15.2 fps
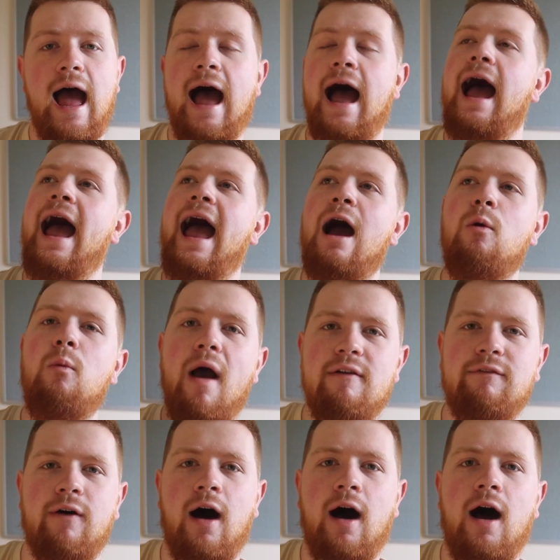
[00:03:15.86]

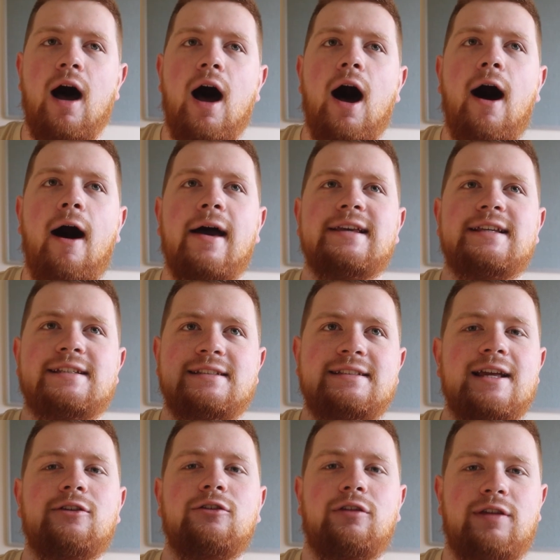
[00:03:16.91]
However, I
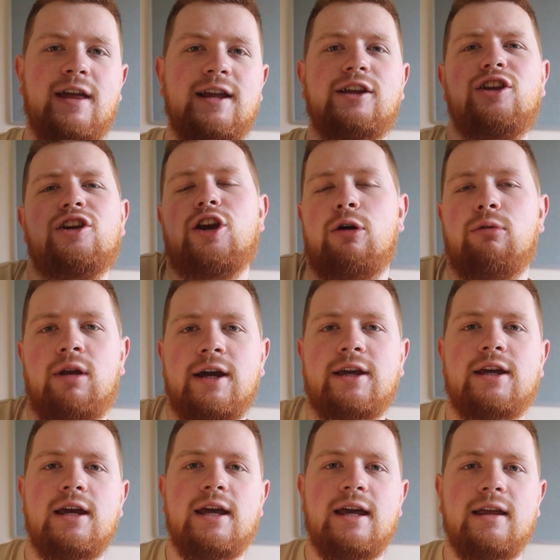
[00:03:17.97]
still think, you know,
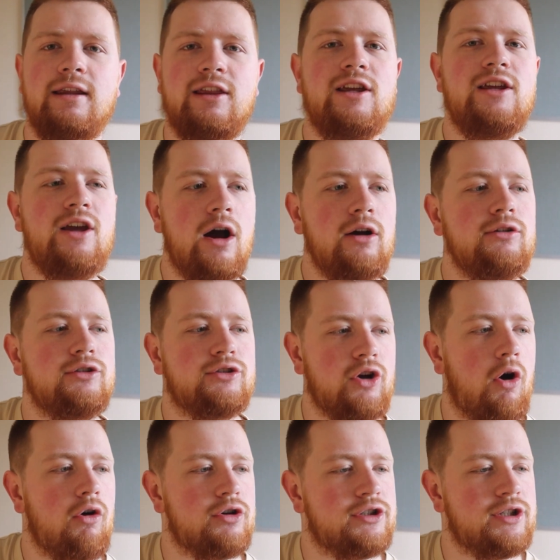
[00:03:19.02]
like, the young
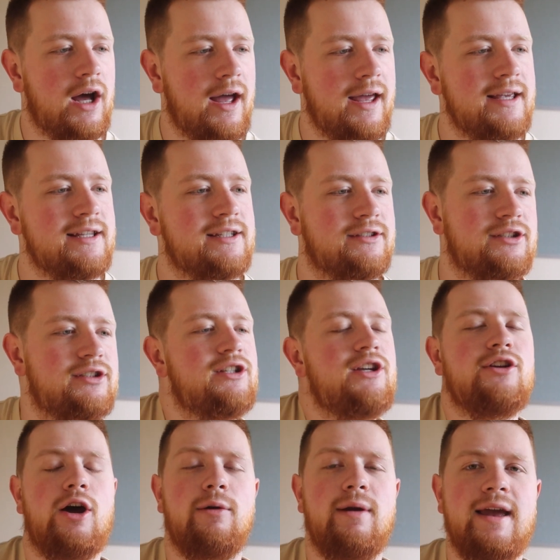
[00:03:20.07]
Doctor is, you
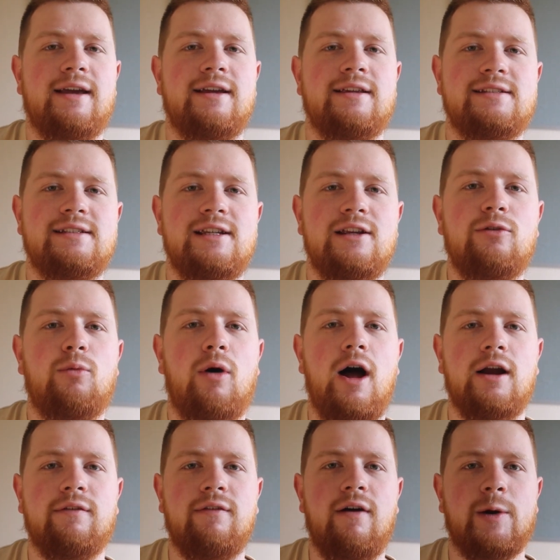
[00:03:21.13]
know, it can still
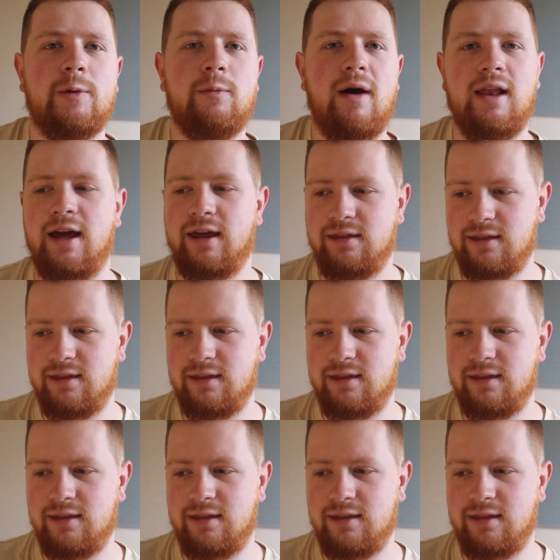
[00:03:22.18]
work very well.